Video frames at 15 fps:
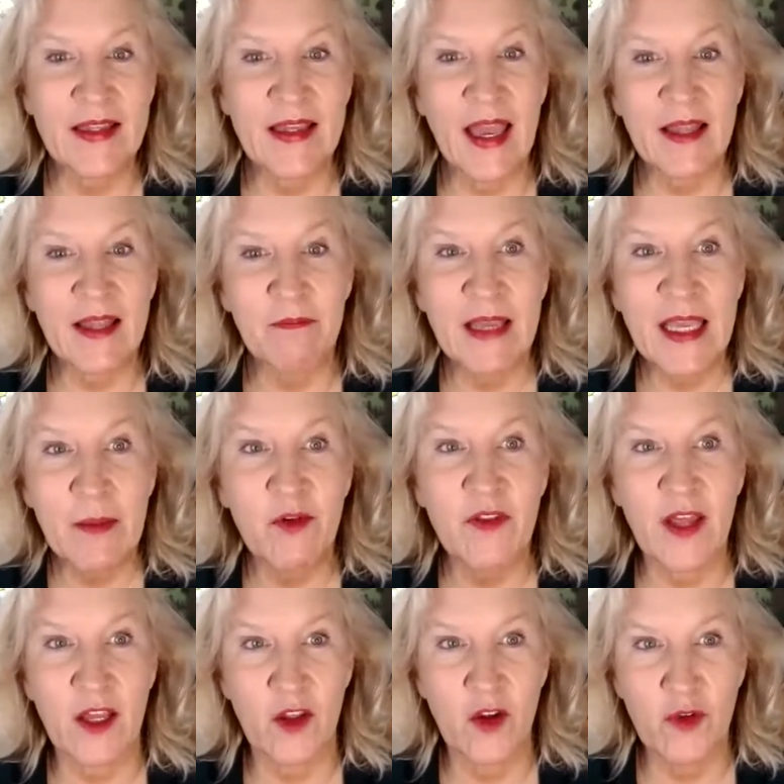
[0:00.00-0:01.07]
get people
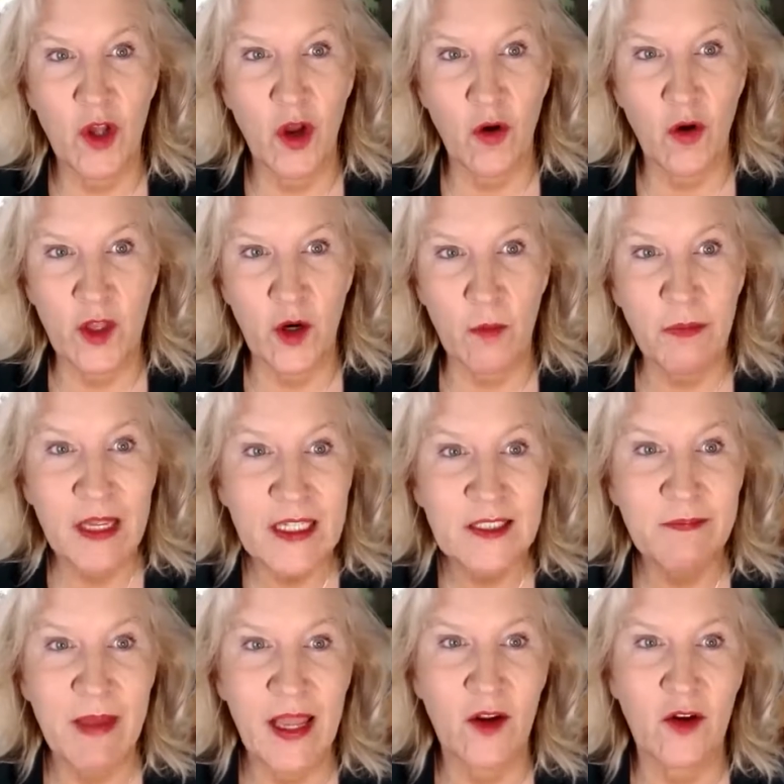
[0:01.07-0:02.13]
that you know that are
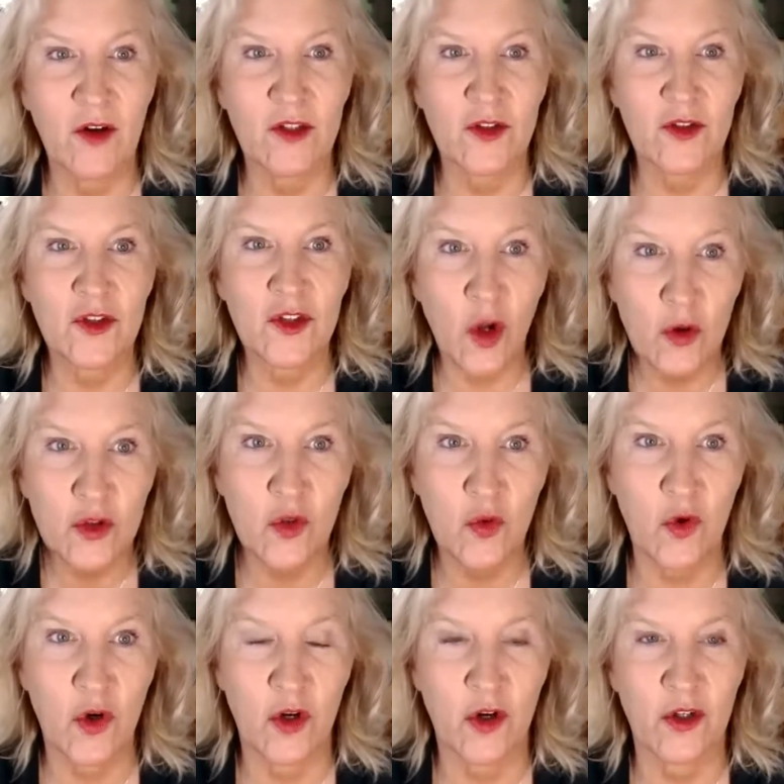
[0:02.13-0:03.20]
peacemakers or social
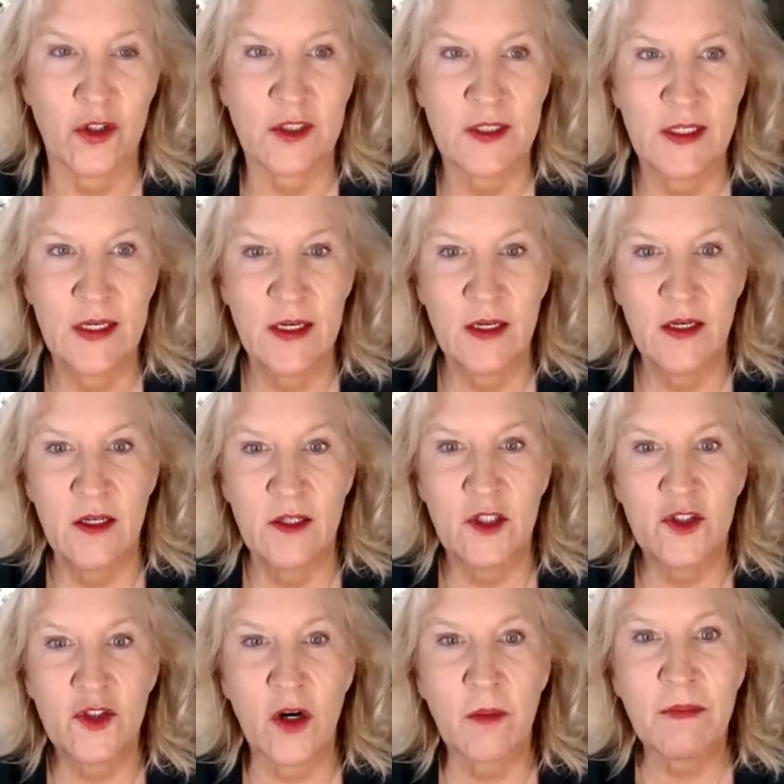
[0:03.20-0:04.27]
workers
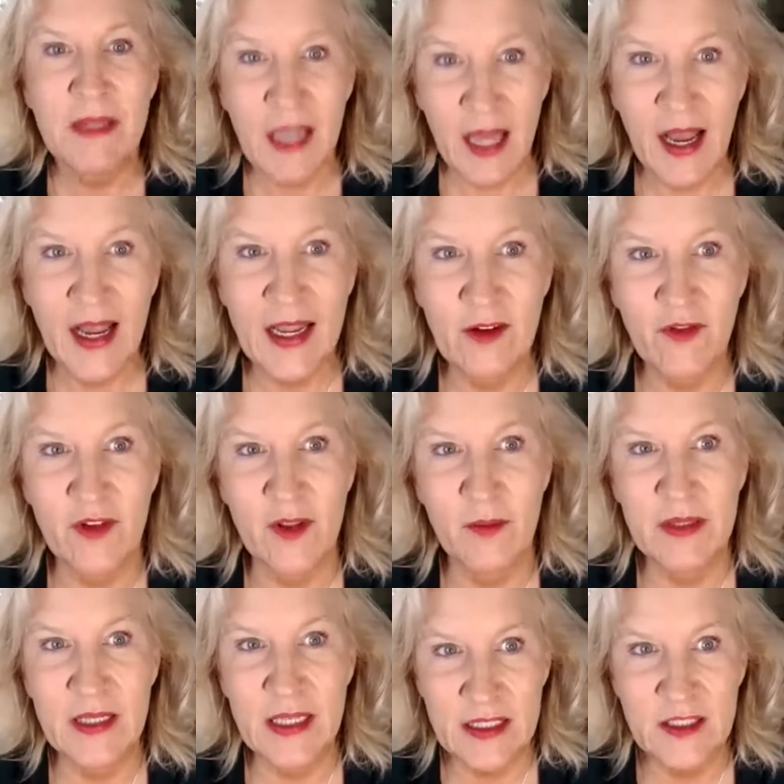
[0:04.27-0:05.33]
to start applying for the
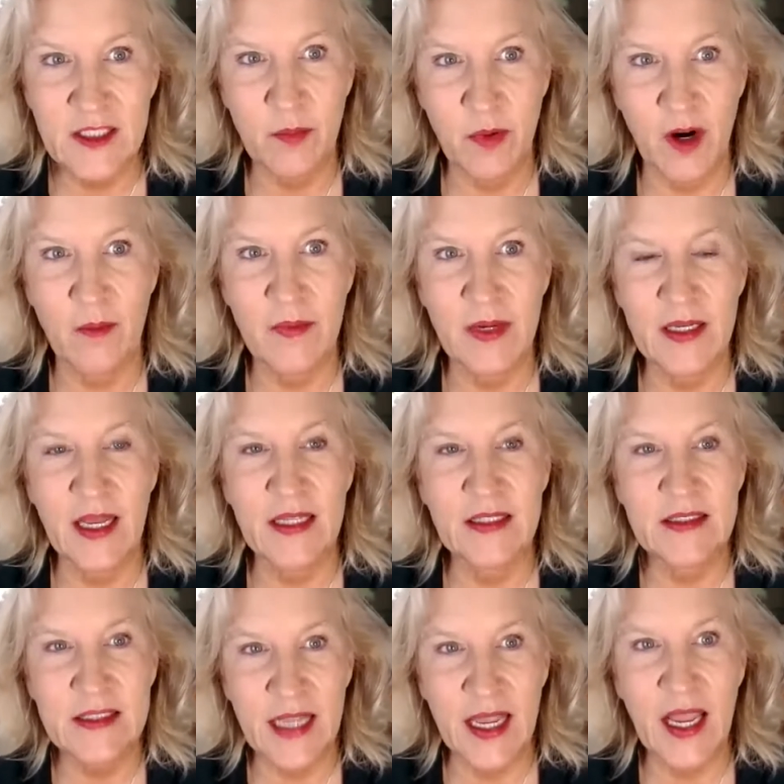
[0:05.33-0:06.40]
police department and
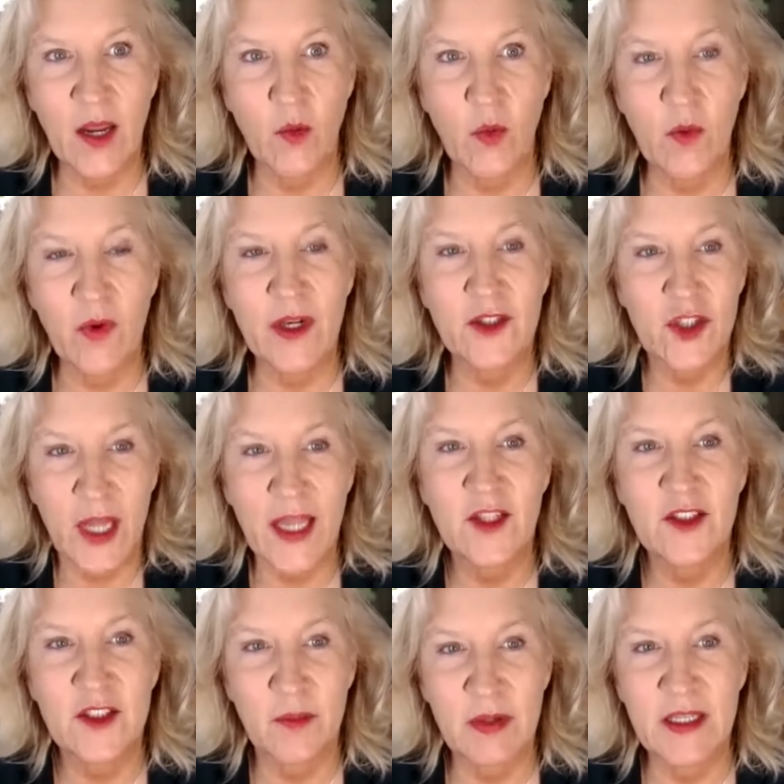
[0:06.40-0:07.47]
saying, we want to
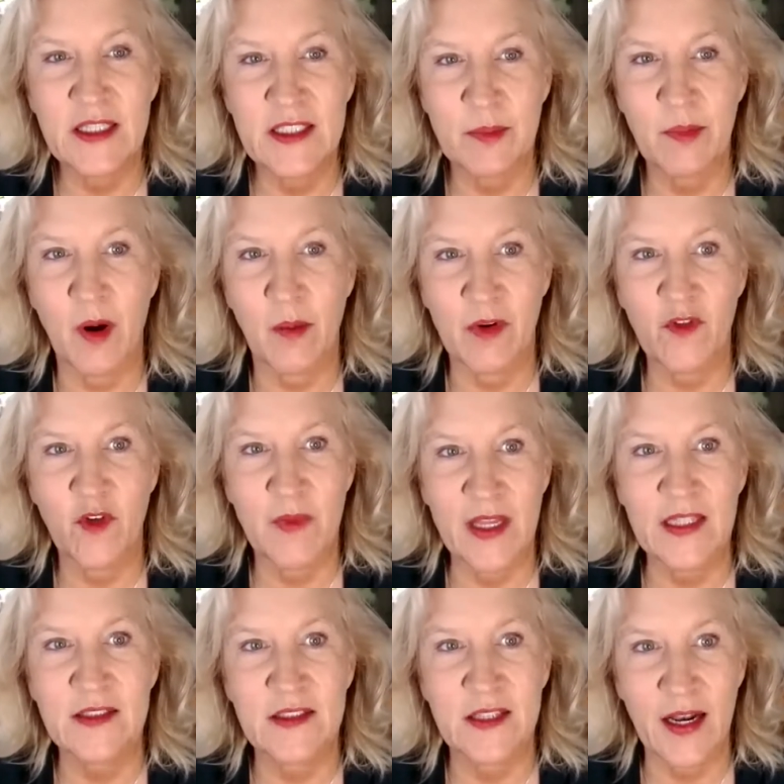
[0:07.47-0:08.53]
change the police department from the
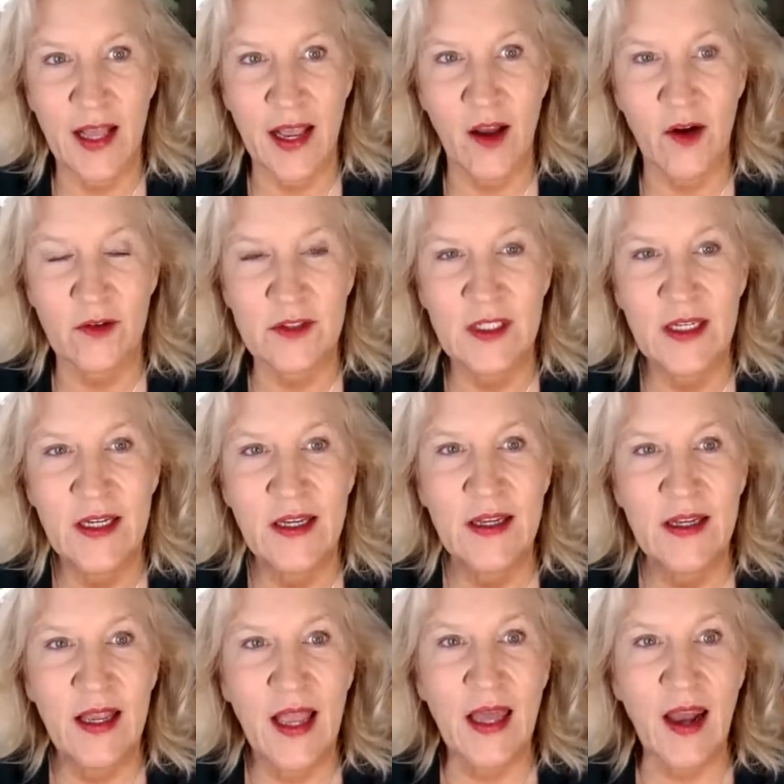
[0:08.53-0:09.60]
inside out.
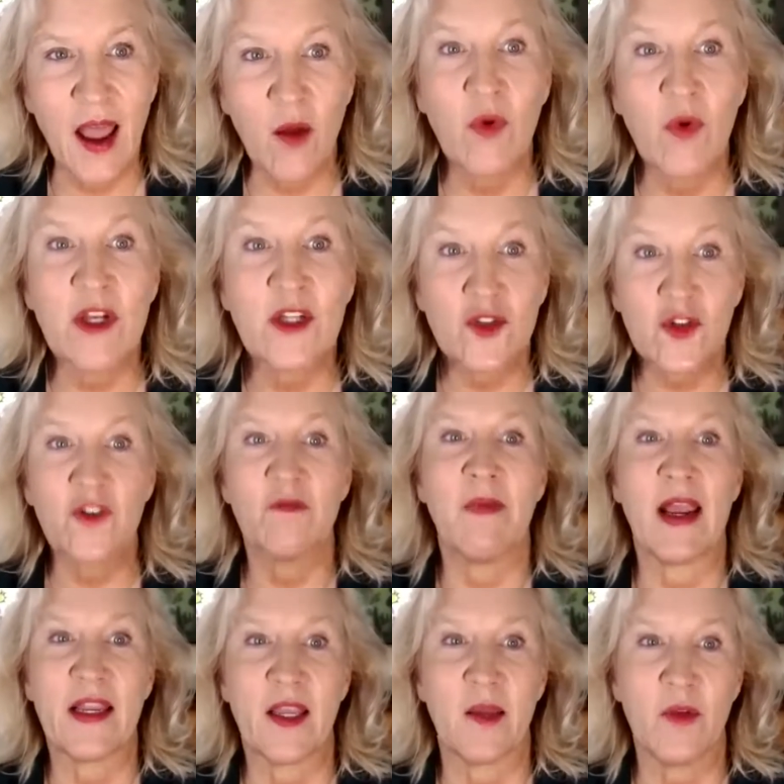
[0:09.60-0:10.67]
And I want to serve
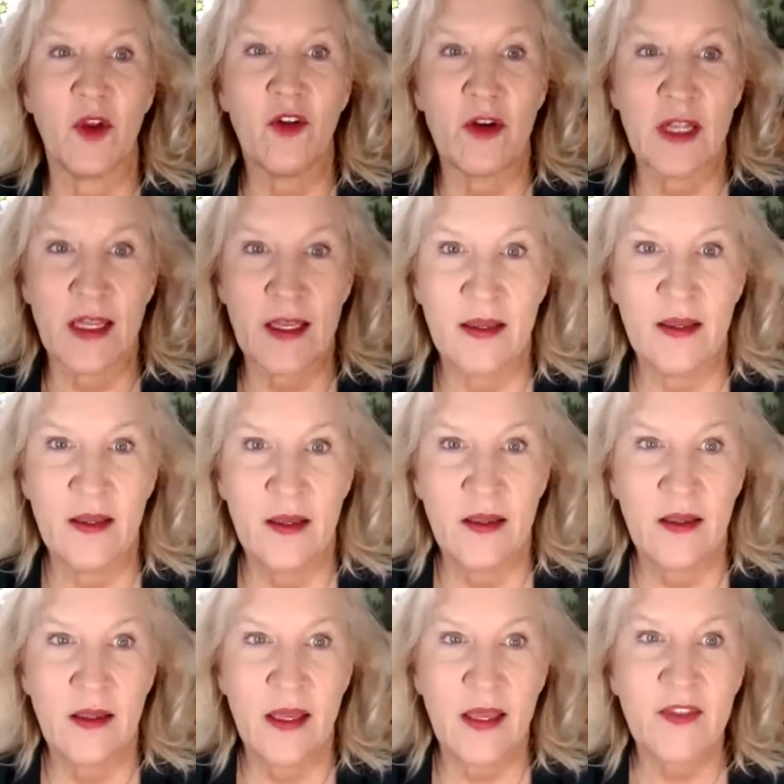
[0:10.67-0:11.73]
my community
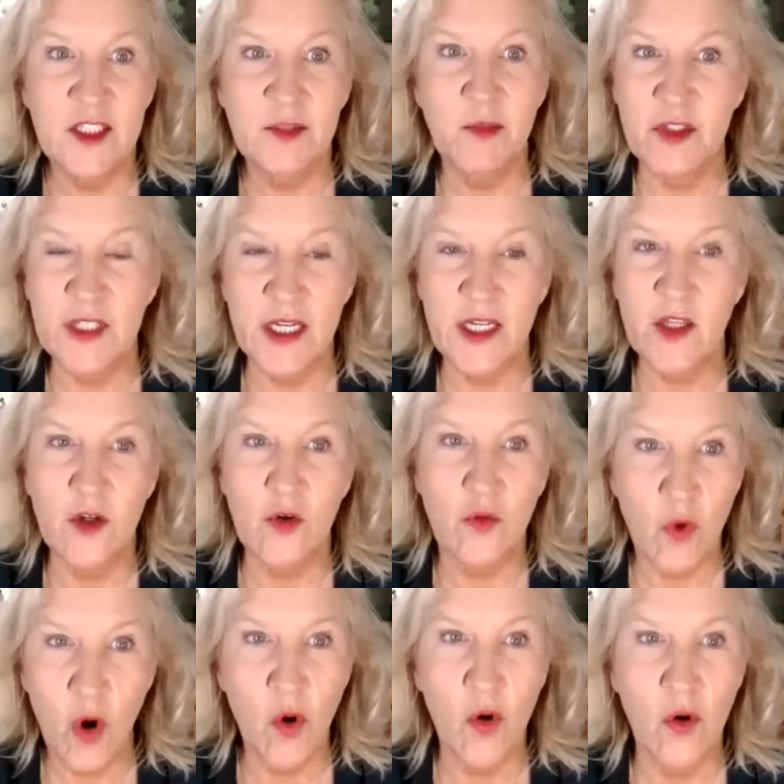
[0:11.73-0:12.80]
in this particular
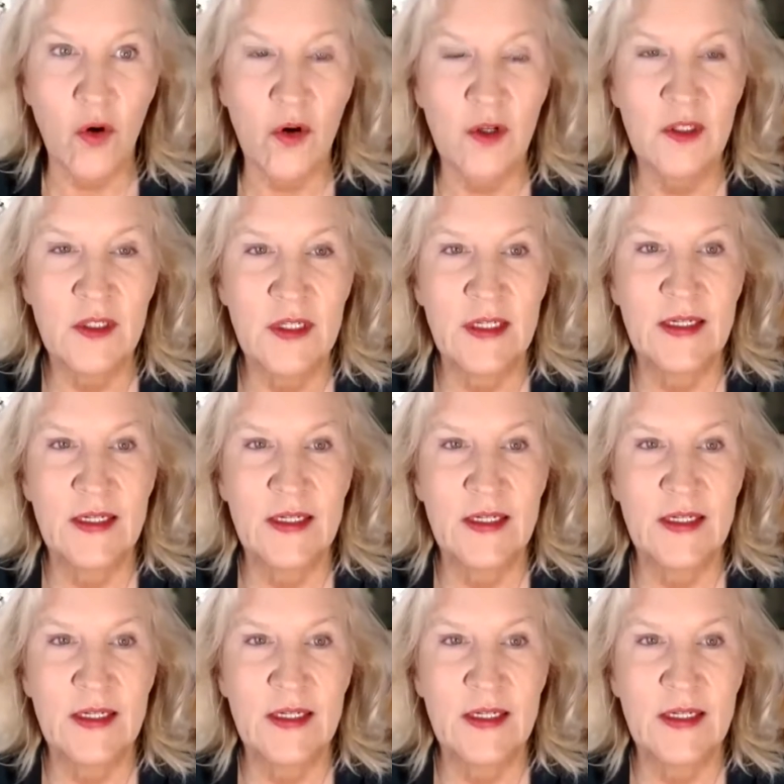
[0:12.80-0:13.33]
role